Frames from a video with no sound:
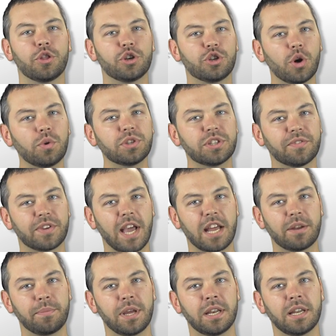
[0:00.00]
The dose of
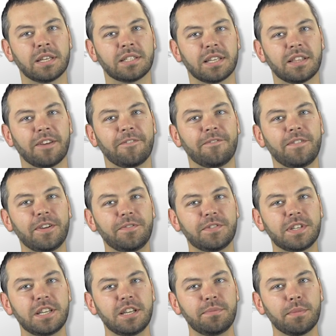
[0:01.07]
ketamine is in the
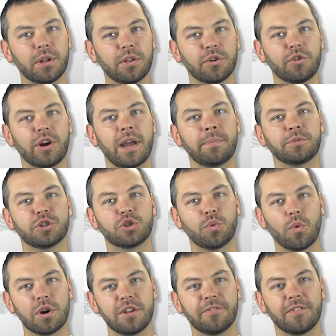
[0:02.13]
15 milligram to
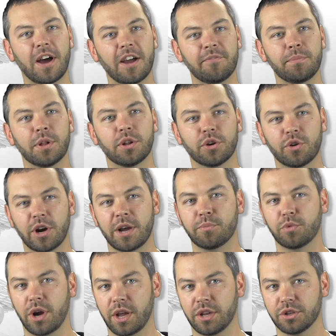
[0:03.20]
25 milligram
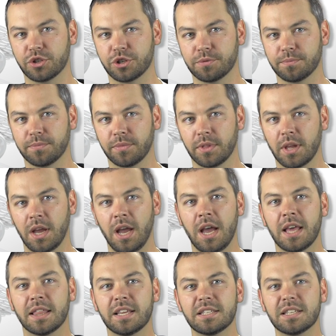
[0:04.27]
range.
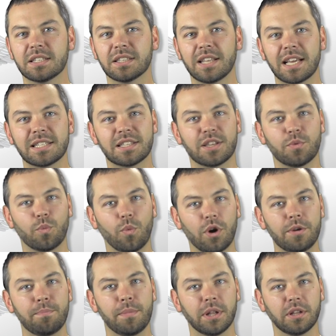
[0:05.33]
This is less than
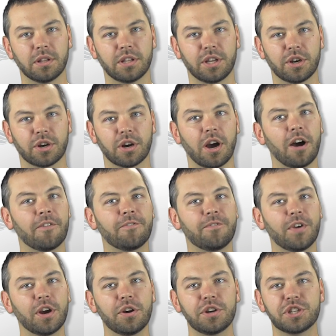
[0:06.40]
1 milliliter, a
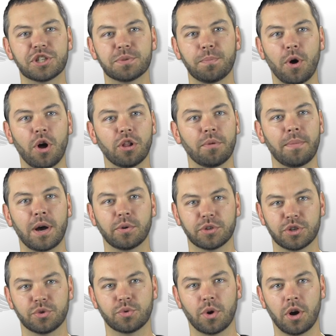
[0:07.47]
very small amount
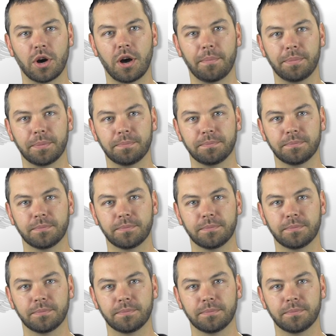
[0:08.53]
to draw up.